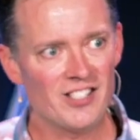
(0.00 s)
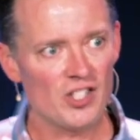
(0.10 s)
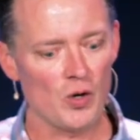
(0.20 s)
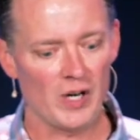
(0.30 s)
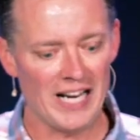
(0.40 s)

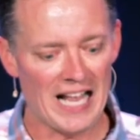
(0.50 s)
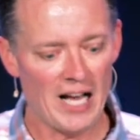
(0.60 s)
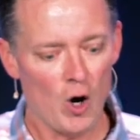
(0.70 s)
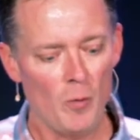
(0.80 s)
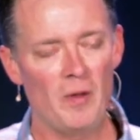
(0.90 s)
distorted, and
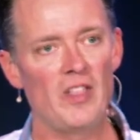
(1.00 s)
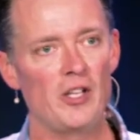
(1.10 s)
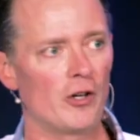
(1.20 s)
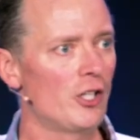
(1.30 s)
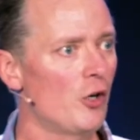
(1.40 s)
I hope
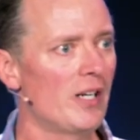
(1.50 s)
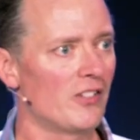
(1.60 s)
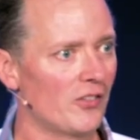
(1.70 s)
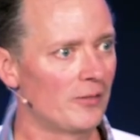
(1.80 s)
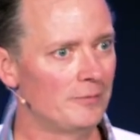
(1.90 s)
that you're going to join
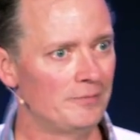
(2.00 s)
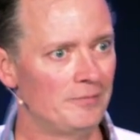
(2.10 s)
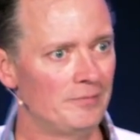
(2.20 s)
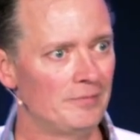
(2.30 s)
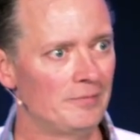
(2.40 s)
us.
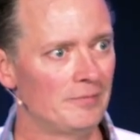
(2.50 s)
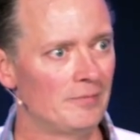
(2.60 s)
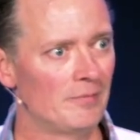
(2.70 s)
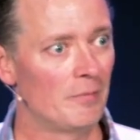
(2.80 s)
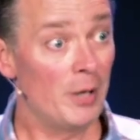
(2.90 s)

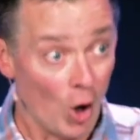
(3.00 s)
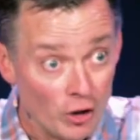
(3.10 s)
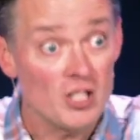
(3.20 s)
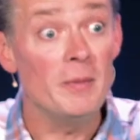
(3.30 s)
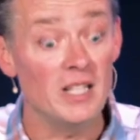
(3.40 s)
But
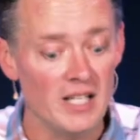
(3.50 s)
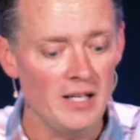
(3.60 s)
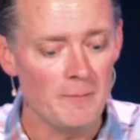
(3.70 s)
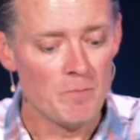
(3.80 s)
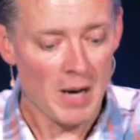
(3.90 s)

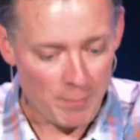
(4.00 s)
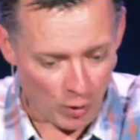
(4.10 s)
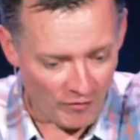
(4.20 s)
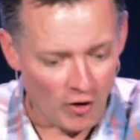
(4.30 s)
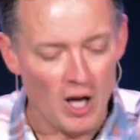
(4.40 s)
ultimately, my
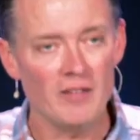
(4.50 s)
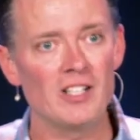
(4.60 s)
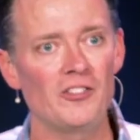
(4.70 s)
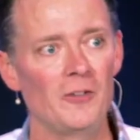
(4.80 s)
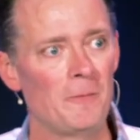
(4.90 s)
prayer for all of
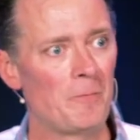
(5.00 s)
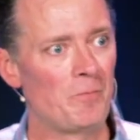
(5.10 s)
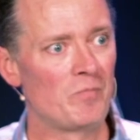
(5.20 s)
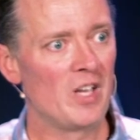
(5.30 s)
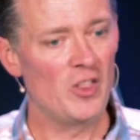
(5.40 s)
us,
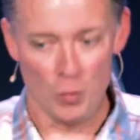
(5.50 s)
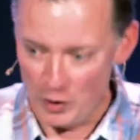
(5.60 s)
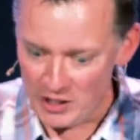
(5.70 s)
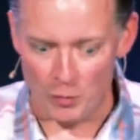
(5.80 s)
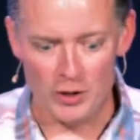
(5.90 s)
and the
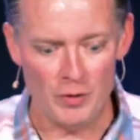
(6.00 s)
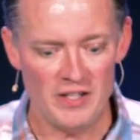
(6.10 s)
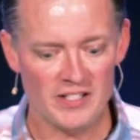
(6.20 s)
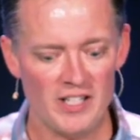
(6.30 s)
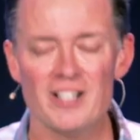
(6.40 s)
reason we're
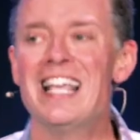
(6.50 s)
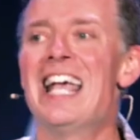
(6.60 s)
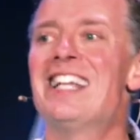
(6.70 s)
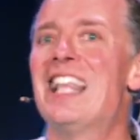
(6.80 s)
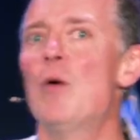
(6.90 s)
doing this series,
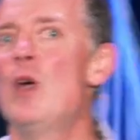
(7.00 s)
is that